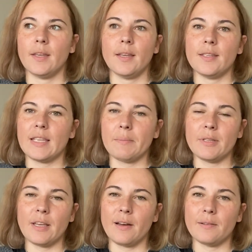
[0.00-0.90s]
some
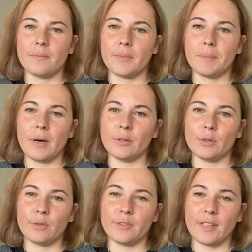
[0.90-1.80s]
amount
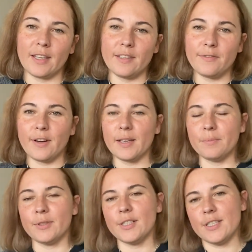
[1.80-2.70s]
of another
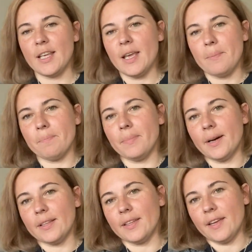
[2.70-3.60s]
fibers,
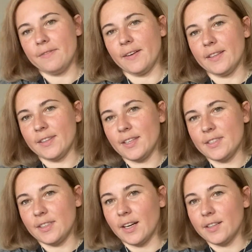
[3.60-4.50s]
but I find
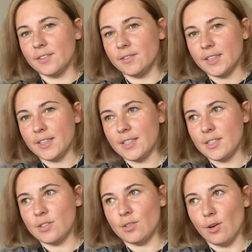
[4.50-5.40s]
this yarn really
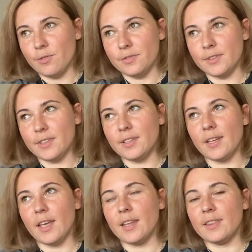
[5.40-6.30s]
soft
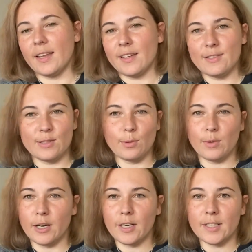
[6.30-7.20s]
and nice to
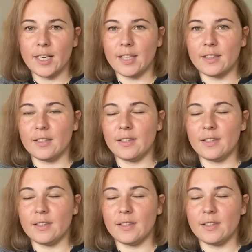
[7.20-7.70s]
wear, and